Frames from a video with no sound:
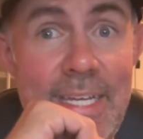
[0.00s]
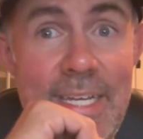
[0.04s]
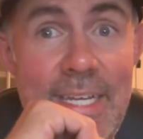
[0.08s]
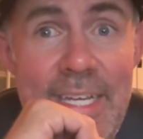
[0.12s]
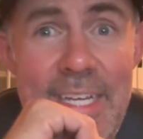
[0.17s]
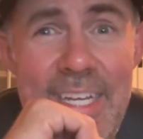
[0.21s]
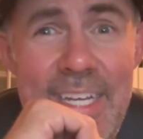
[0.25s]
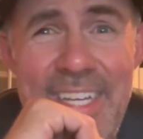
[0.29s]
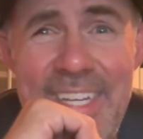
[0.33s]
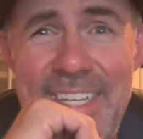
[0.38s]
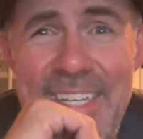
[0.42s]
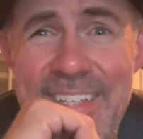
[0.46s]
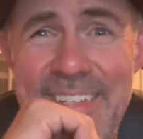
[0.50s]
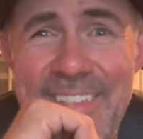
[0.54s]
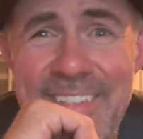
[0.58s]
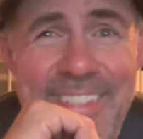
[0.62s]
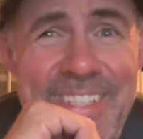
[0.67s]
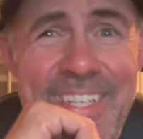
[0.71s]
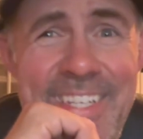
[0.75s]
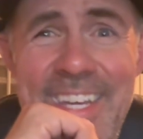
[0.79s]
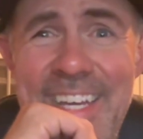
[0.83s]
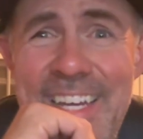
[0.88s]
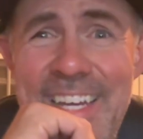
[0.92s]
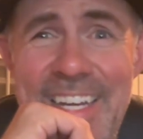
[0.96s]
And
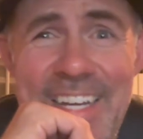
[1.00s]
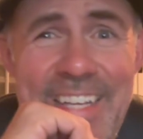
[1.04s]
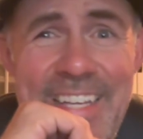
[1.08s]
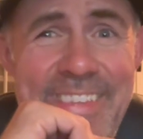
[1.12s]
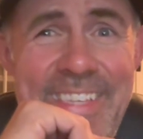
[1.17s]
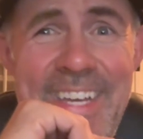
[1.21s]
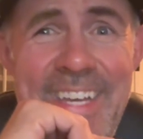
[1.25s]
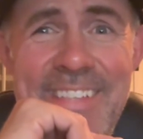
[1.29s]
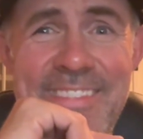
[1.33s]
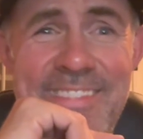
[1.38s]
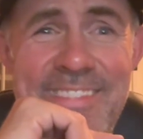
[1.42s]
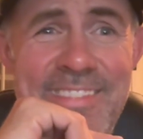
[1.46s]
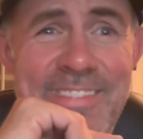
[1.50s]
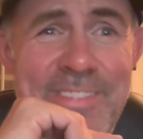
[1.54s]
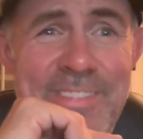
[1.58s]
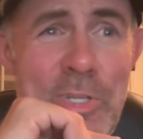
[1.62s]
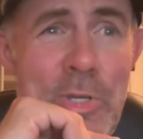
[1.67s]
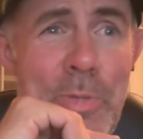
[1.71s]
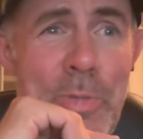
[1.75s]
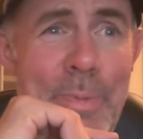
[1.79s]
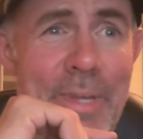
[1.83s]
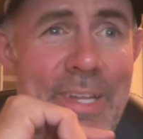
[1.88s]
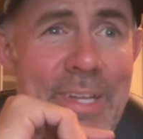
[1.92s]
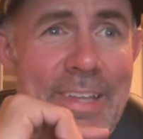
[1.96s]
yeah, that's
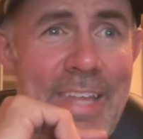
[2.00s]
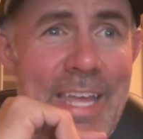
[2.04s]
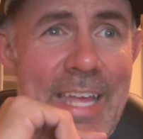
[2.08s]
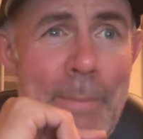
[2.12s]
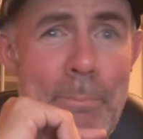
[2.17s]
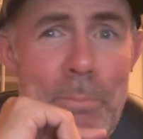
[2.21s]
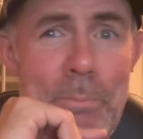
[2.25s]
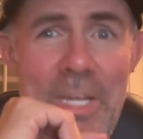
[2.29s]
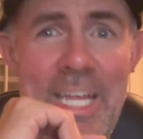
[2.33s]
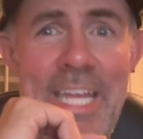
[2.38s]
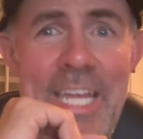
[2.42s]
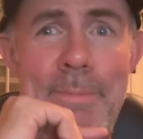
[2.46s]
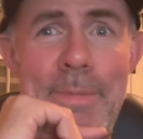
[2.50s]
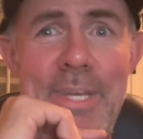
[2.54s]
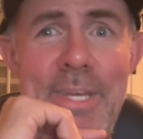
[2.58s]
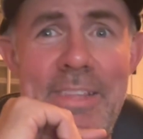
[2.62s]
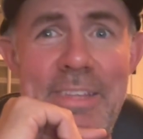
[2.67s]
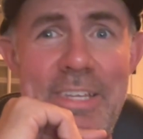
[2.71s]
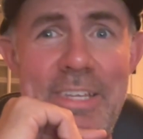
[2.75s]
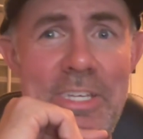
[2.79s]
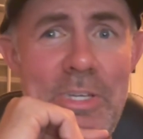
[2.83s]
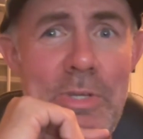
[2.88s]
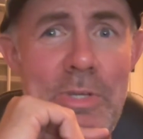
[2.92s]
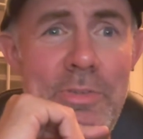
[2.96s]
stupid, like
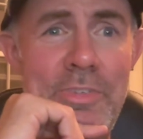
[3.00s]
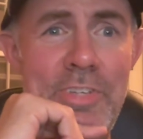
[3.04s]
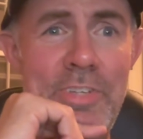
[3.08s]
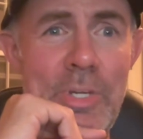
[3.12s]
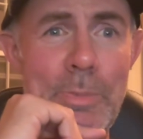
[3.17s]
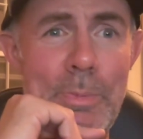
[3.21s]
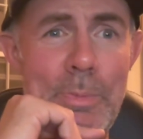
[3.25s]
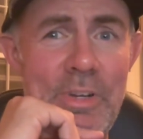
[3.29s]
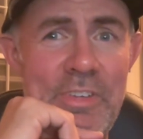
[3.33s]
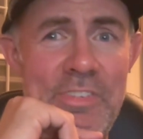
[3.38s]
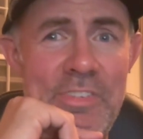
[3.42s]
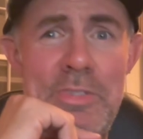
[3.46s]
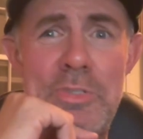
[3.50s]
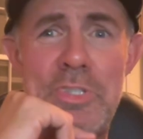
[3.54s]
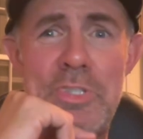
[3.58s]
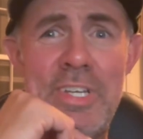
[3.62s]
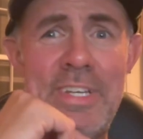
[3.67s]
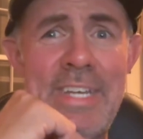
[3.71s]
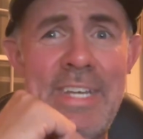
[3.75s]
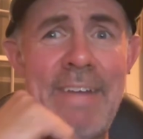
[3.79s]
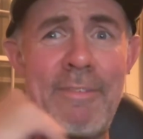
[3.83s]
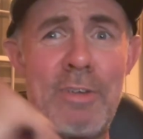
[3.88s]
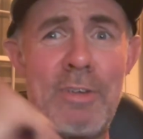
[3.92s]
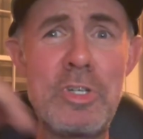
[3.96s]
blaming the YouTubers. You
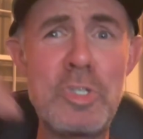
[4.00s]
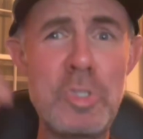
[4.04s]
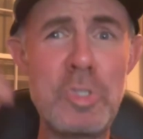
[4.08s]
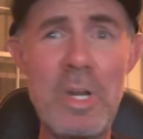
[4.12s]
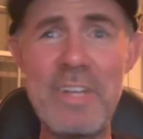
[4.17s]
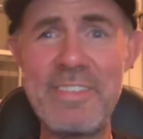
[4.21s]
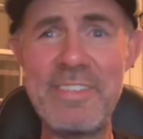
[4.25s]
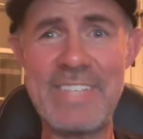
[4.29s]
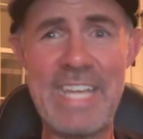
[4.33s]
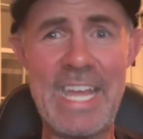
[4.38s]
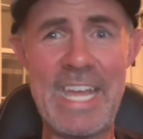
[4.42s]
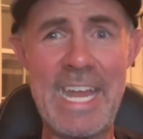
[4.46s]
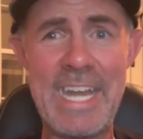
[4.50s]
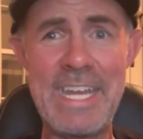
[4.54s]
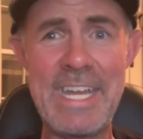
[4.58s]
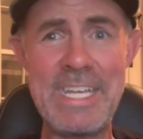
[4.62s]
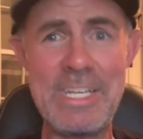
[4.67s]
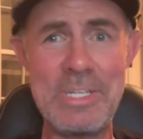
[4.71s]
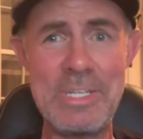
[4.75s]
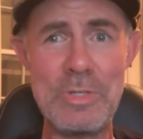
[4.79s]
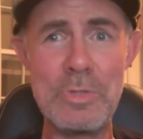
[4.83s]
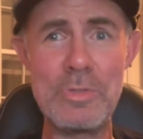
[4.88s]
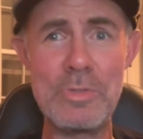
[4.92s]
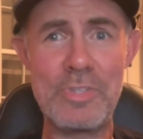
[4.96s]
should never trust
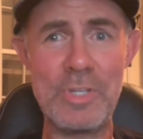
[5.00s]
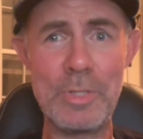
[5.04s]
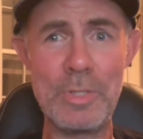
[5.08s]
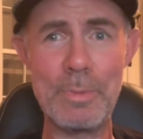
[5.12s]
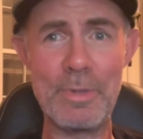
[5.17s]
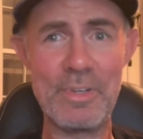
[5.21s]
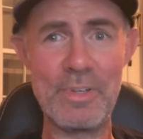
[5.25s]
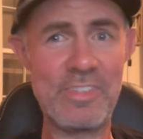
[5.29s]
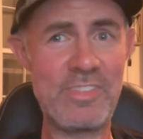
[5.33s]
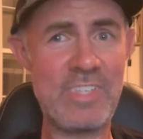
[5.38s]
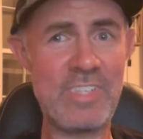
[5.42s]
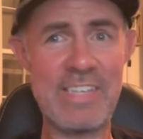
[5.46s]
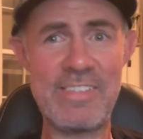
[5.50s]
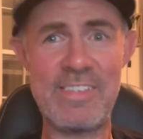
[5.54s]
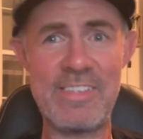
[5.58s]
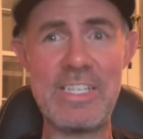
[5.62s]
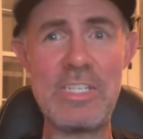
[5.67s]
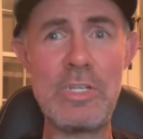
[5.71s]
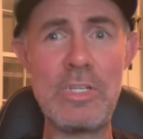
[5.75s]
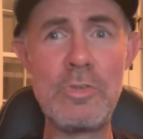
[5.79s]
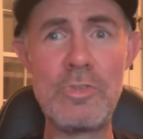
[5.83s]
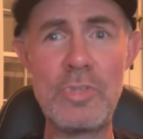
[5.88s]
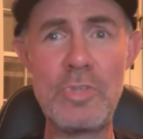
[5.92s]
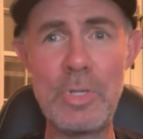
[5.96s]
any YouTuber, says a
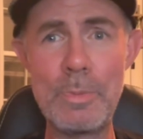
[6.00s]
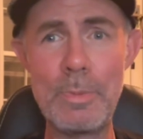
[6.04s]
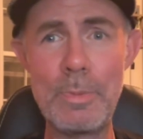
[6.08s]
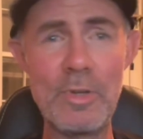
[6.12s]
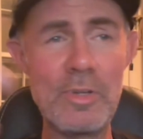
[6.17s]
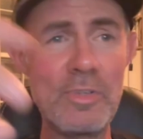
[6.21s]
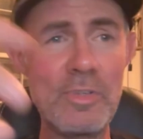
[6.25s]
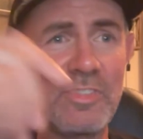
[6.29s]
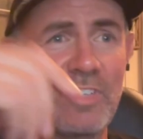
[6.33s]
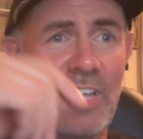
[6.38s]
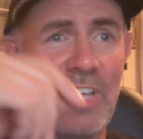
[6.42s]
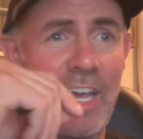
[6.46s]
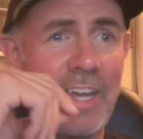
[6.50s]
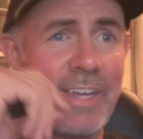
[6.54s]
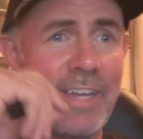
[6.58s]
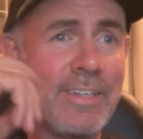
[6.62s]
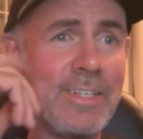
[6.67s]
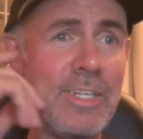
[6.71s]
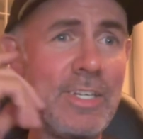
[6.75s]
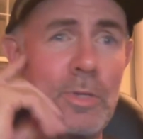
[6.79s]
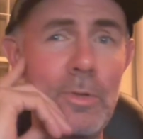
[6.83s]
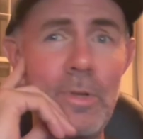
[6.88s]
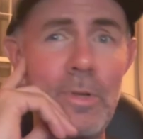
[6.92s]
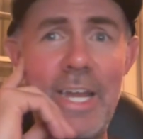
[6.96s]
YouTuber who's talking
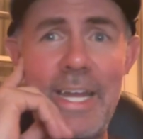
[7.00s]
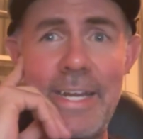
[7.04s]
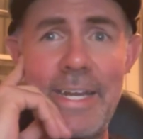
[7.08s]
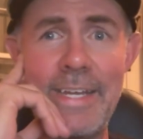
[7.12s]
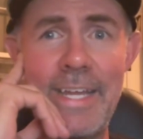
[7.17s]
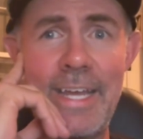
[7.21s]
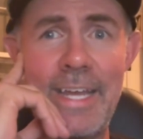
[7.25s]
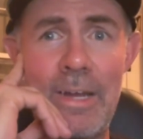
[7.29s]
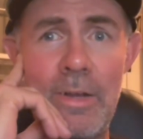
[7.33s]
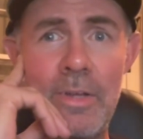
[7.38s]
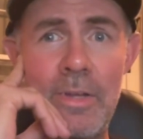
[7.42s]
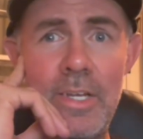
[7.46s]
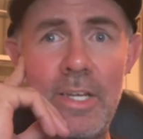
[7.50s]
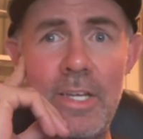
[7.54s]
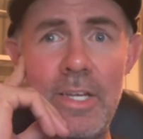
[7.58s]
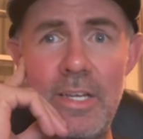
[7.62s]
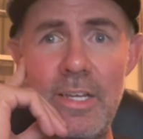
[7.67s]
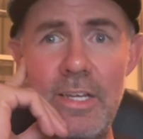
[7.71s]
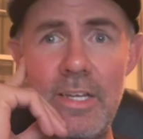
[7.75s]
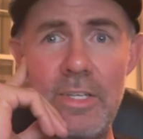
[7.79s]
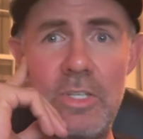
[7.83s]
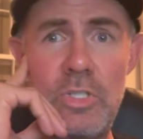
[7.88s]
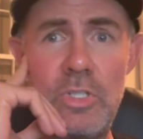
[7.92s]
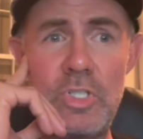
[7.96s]
to you right now.
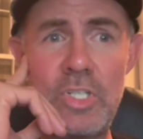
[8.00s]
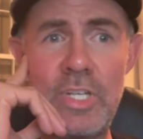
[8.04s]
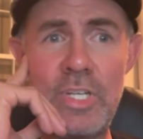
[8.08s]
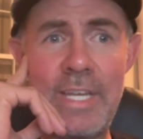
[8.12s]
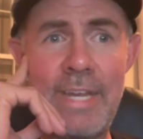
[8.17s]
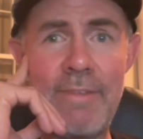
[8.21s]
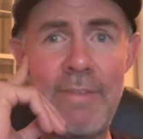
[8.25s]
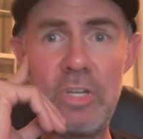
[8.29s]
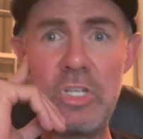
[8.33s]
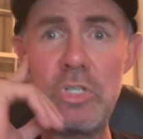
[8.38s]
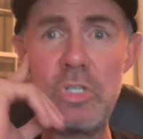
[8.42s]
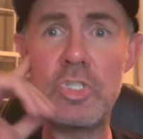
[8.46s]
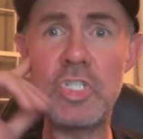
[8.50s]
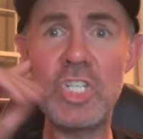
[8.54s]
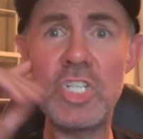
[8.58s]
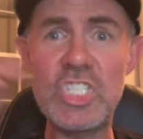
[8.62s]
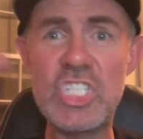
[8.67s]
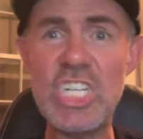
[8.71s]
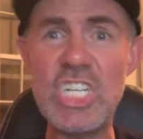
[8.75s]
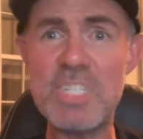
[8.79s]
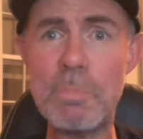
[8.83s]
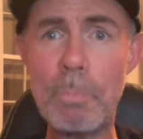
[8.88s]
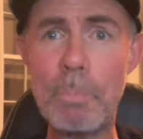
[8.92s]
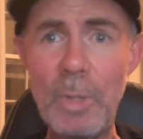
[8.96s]
You should never. You should
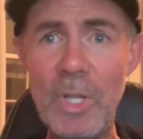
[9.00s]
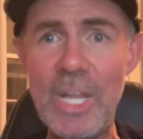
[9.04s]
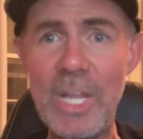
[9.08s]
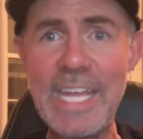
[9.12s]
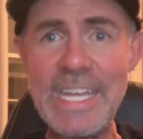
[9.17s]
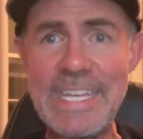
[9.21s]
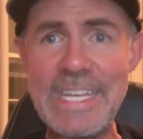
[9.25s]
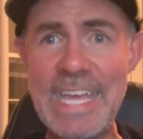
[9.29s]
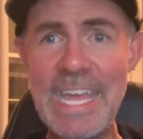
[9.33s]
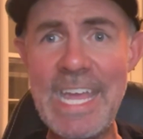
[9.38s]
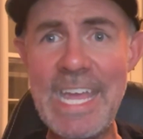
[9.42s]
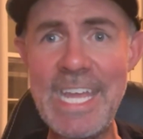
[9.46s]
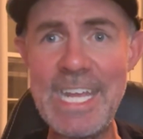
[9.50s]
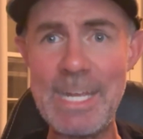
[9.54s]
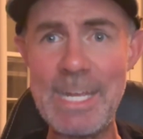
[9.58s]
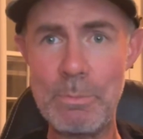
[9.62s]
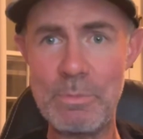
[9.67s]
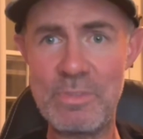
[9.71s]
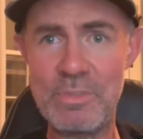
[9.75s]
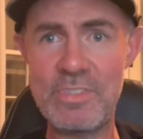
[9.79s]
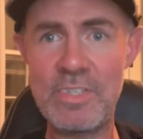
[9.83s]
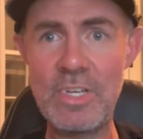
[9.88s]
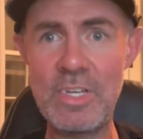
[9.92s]
just play games.